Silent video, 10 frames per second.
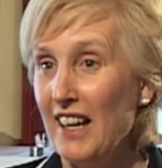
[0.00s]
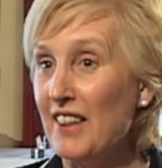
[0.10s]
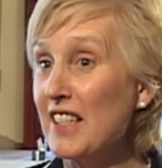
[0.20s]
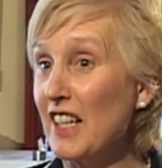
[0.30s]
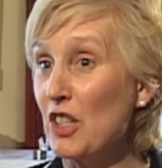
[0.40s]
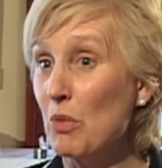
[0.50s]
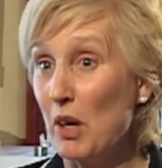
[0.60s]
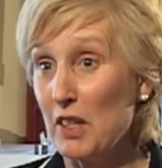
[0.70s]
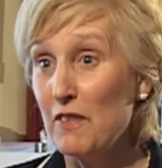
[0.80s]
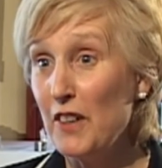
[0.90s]
and this actually
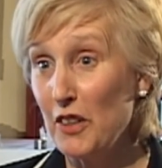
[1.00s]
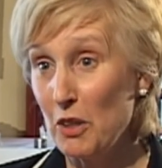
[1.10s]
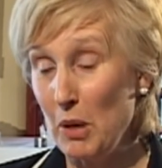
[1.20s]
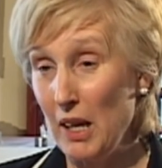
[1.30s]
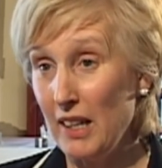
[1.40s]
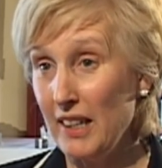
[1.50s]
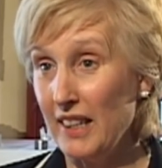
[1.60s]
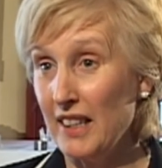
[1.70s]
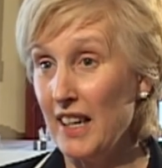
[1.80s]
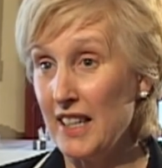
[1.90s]
works very well
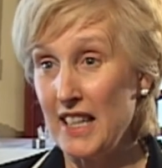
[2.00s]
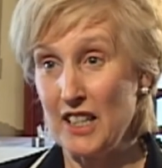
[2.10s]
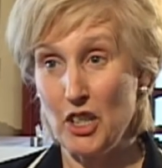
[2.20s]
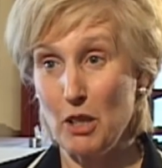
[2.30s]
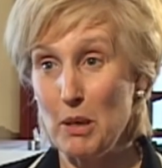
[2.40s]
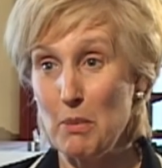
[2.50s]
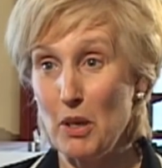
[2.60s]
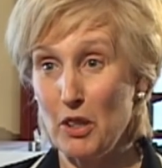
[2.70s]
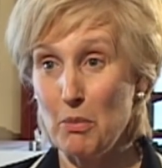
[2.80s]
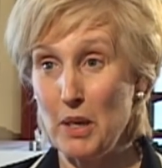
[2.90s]
in attaching a
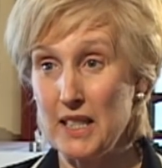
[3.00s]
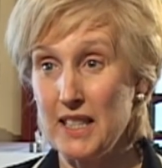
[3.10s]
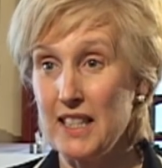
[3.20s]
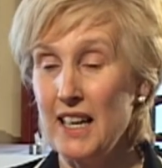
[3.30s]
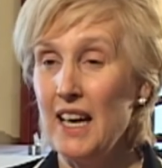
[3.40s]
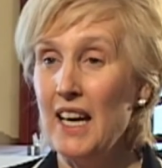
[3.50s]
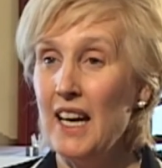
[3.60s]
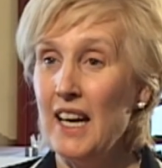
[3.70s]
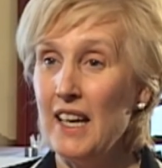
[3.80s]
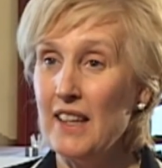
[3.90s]
baby on a breast.
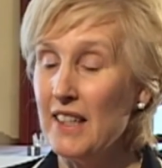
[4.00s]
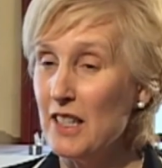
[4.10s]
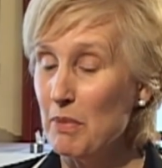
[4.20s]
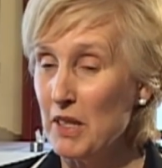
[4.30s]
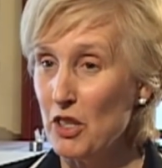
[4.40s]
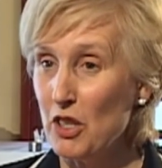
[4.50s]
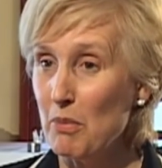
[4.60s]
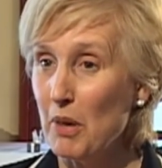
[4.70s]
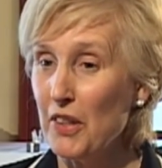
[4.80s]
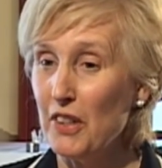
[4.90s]
In this
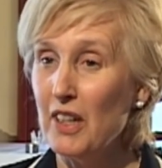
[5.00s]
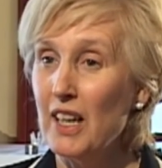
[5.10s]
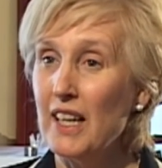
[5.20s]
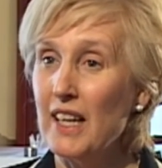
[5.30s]
position, the mother